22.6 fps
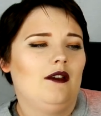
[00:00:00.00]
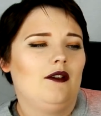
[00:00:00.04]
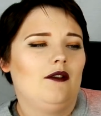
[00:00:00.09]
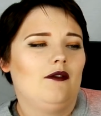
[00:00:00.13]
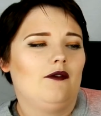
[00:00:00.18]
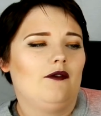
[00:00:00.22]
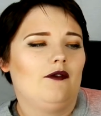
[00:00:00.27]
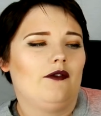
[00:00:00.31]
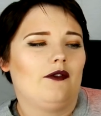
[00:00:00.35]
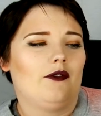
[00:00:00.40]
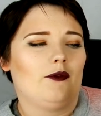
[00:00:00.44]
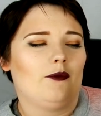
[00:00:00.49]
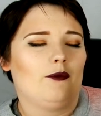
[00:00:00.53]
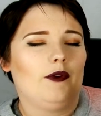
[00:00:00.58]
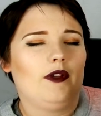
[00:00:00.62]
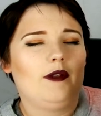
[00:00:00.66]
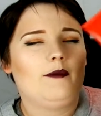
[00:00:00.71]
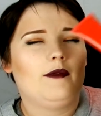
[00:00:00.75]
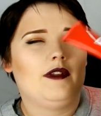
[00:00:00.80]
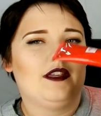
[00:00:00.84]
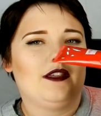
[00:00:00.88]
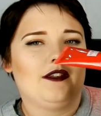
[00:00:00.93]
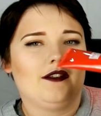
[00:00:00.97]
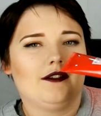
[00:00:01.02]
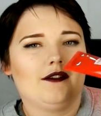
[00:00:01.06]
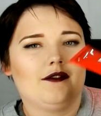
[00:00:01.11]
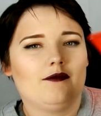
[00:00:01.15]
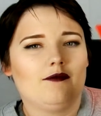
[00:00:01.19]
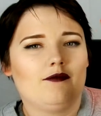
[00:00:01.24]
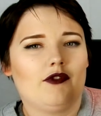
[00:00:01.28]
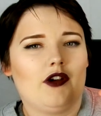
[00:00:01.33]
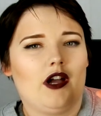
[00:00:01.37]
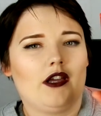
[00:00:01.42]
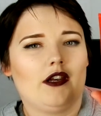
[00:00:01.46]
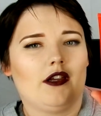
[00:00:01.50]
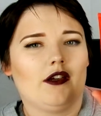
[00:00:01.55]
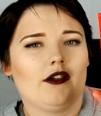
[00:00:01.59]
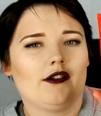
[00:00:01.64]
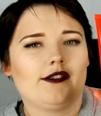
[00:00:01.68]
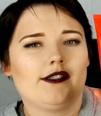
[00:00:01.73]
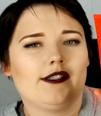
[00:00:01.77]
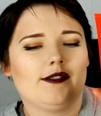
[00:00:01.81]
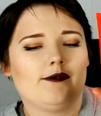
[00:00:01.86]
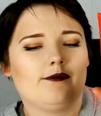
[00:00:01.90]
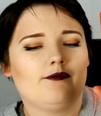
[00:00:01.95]
for women
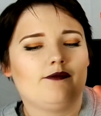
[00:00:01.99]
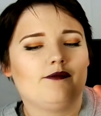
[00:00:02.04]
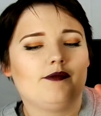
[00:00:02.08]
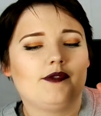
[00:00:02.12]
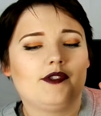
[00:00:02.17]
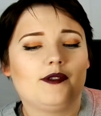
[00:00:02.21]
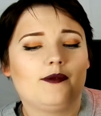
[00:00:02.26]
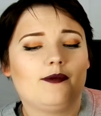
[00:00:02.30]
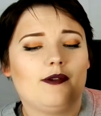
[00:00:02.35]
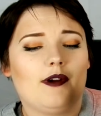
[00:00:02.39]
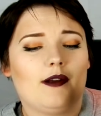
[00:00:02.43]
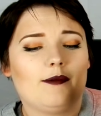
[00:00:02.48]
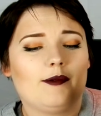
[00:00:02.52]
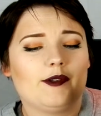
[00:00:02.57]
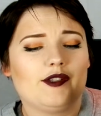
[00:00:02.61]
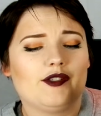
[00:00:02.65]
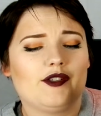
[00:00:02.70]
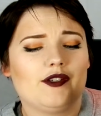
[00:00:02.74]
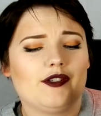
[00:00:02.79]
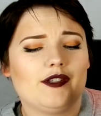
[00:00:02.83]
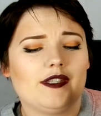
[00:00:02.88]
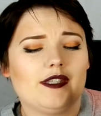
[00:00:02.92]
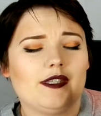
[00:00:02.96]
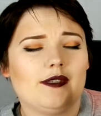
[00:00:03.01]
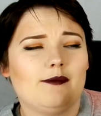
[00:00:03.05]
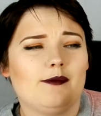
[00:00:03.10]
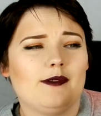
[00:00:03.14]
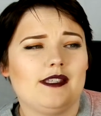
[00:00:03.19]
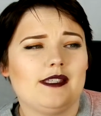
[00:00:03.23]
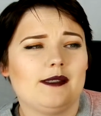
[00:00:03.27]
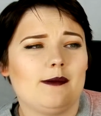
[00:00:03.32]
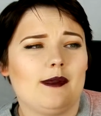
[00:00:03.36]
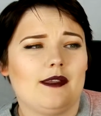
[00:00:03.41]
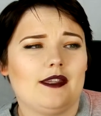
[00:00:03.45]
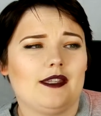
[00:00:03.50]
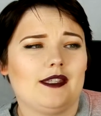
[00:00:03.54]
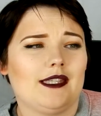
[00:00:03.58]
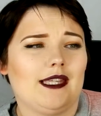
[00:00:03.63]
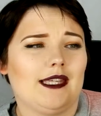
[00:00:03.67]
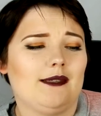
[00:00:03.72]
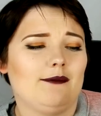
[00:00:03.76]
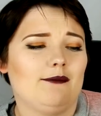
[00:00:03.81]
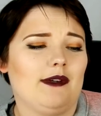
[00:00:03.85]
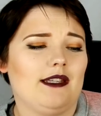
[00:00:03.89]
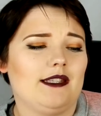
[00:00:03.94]
product, it probably shouldn't be smelling
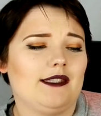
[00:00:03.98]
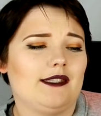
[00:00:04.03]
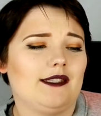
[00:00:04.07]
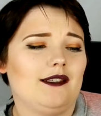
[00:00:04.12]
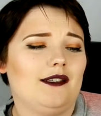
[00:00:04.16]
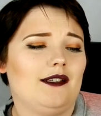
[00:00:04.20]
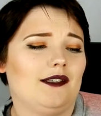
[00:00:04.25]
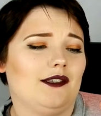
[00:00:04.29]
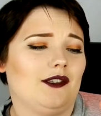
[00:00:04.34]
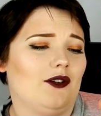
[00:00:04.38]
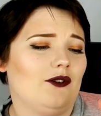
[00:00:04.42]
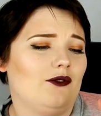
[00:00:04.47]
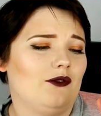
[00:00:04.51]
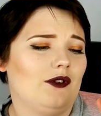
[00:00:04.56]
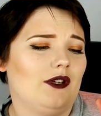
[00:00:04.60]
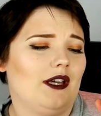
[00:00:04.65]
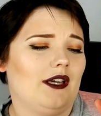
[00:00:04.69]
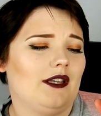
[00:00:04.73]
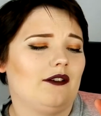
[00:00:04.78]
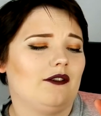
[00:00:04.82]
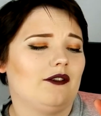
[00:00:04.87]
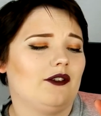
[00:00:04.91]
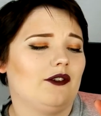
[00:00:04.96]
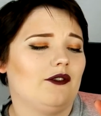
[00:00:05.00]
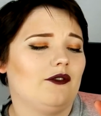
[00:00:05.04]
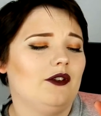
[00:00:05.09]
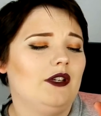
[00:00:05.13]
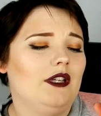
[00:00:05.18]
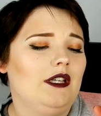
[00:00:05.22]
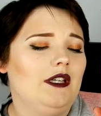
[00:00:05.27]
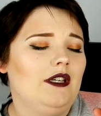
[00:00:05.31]
like men's cologne. I don't know.